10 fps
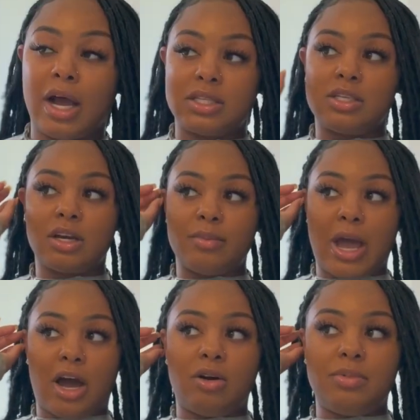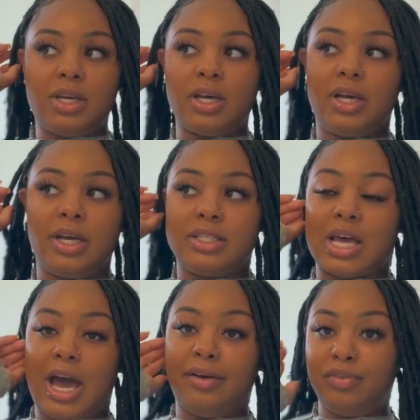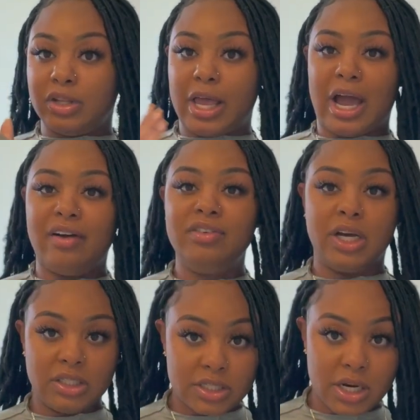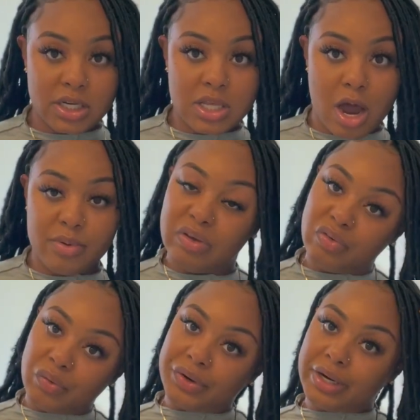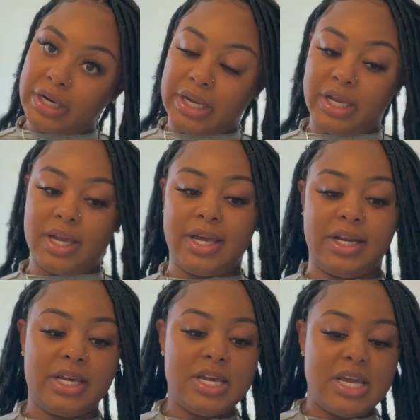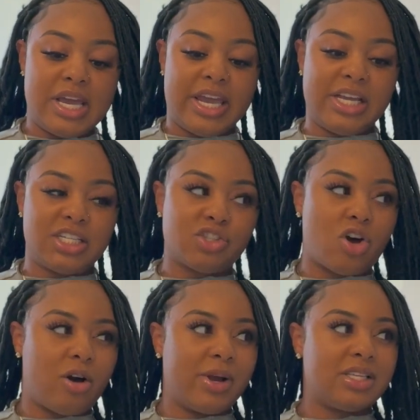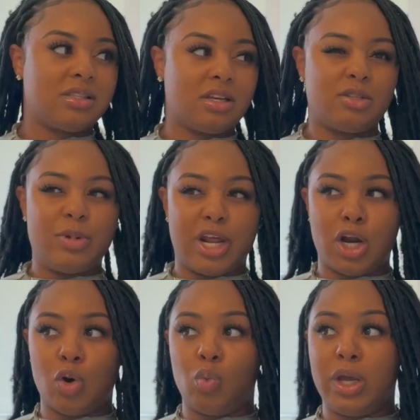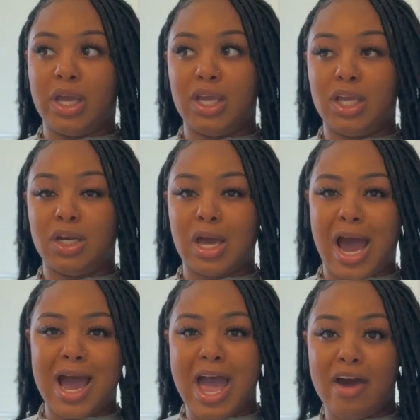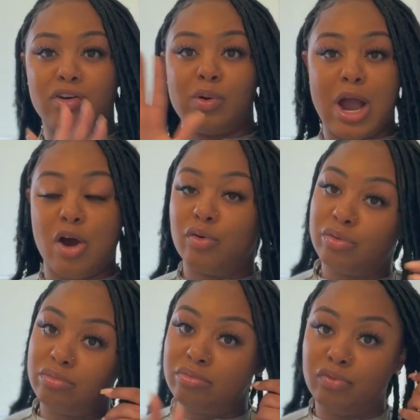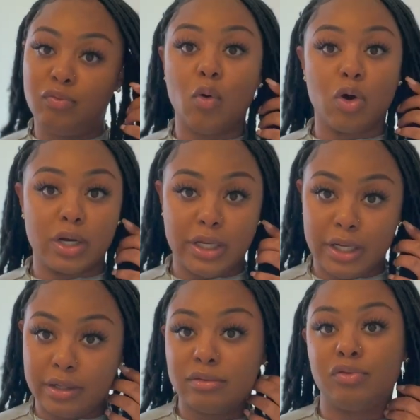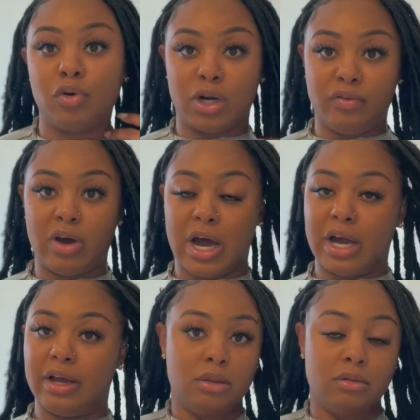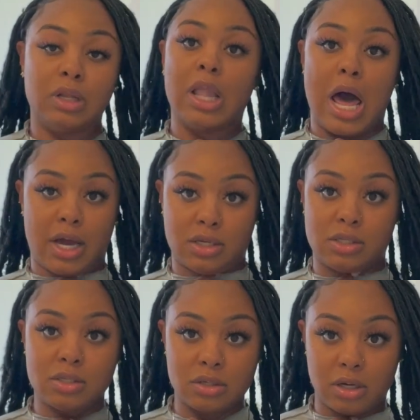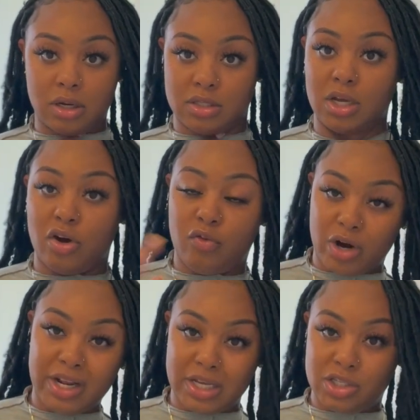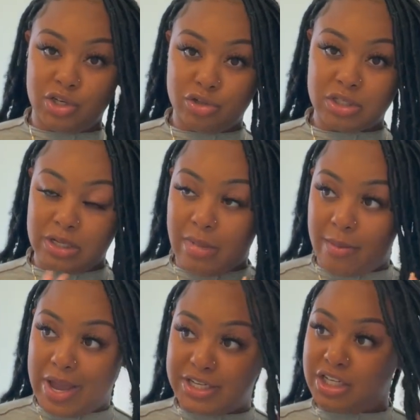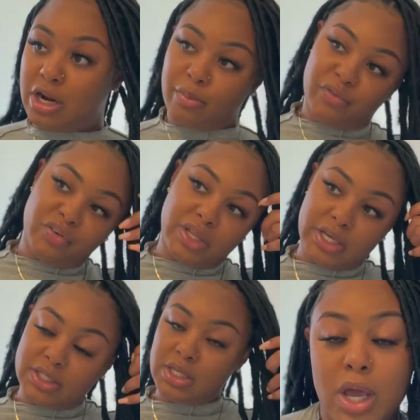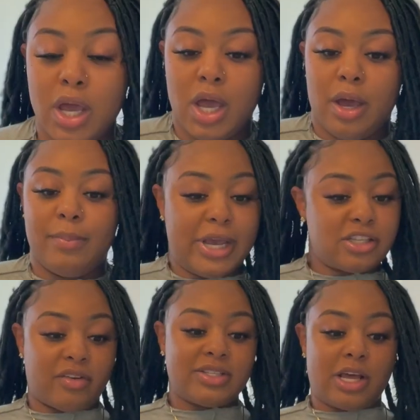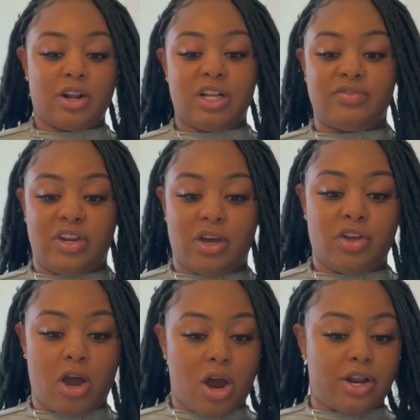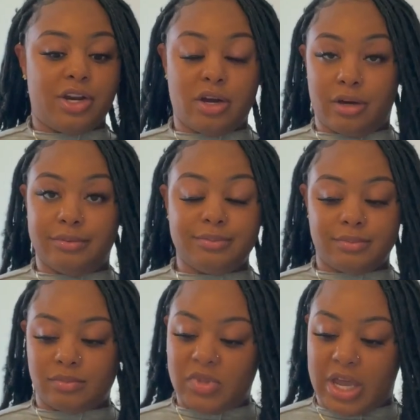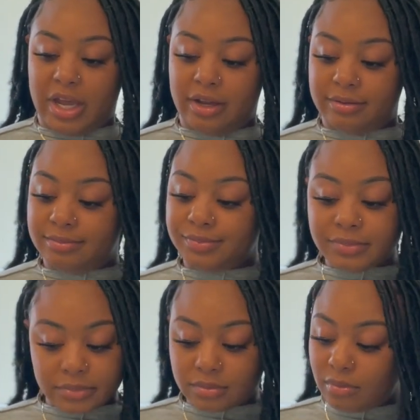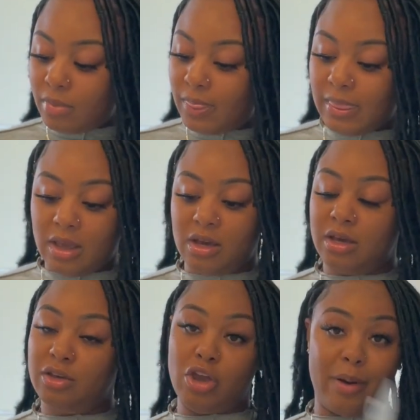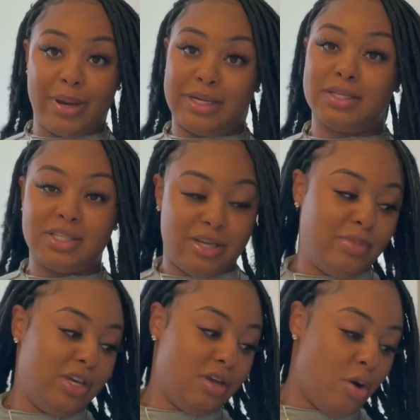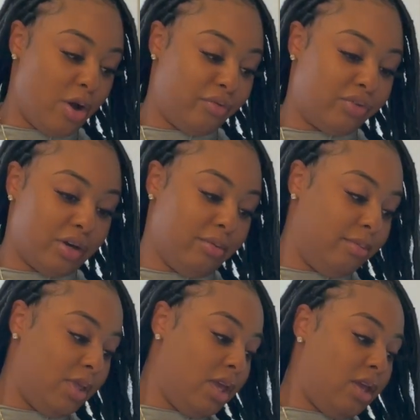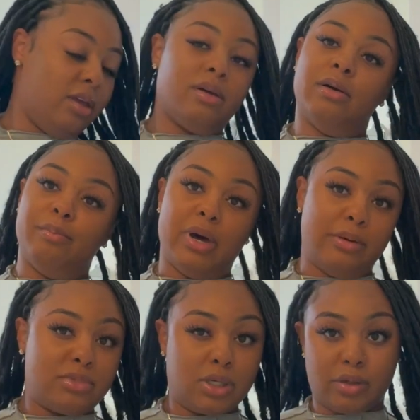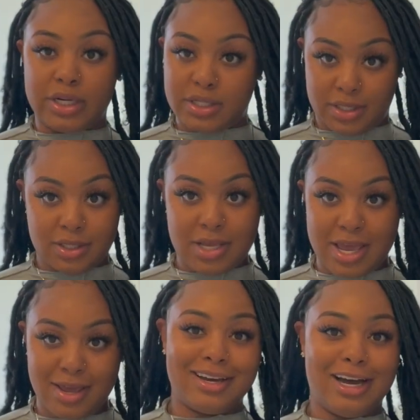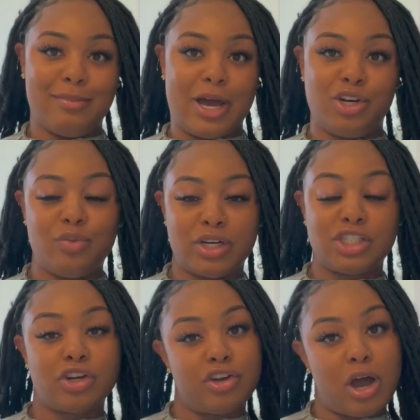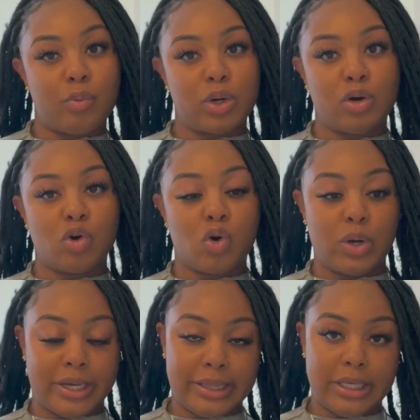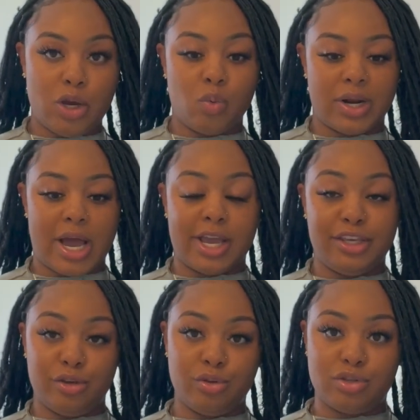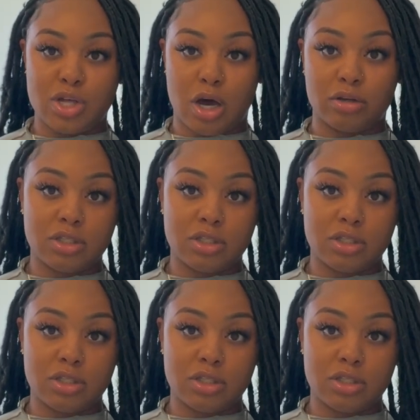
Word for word: I took them out because I feel like I've done this hairstyle before and it just always looks better when I have around 40, 45 locks. So 40 is usually my magic number for this. Based on the title of this video, y'all already know that Y'all about to see me going from bum to riches. Um, I do want to show y'all real quickly what I use though.